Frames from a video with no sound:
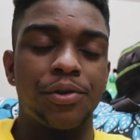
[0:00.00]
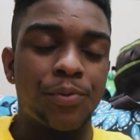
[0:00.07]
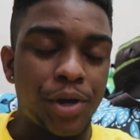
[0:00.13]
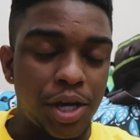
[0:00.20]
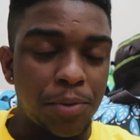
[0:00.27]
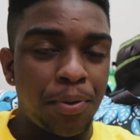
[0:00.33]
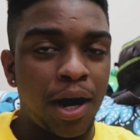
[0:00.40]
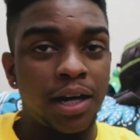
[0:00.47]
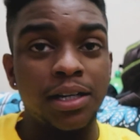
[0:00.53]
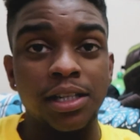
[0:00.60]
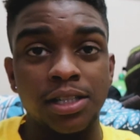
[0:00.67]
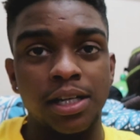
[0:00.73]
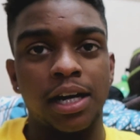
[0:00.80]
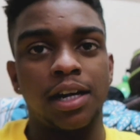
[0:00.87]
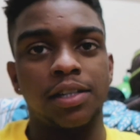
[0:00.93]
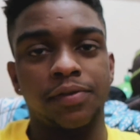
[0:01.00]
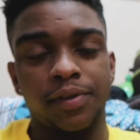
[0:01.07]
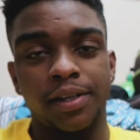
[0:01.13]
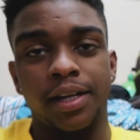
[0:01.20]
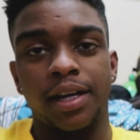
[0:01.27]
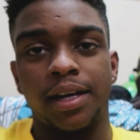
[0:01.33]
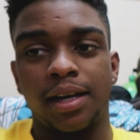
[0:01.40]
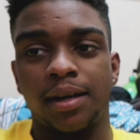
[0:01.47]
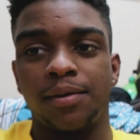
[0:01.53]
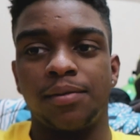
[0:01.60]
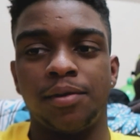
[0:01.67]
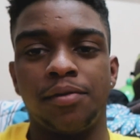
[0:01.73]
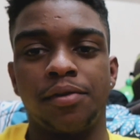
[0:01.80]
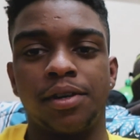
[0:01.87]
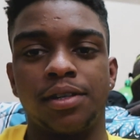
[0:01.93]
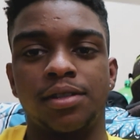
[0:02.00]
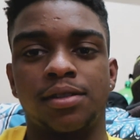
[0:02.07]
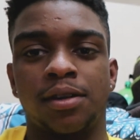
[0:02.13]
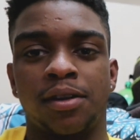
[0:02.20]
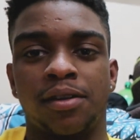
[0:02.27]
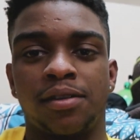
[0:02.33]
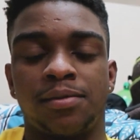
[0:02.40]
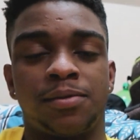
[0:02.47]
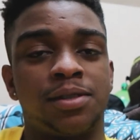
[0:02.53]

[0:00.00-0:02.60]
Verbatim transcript: we apologize for that I, uh, we're really sorry